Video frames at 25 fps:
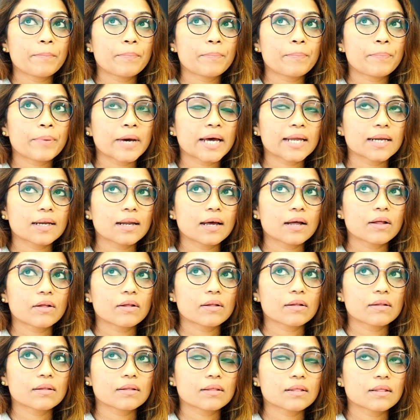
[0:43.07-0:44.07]
But
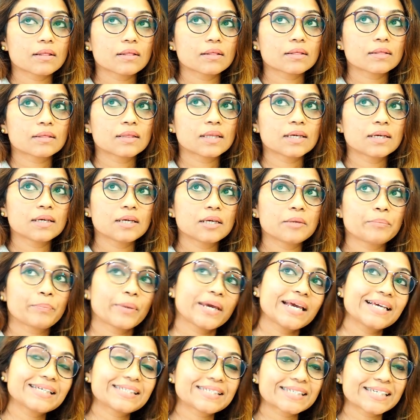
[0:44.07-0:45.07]
the
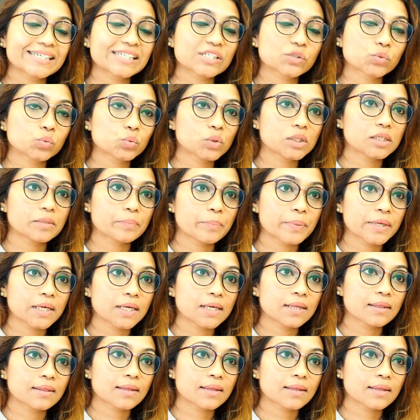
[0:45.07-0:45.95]
basis would be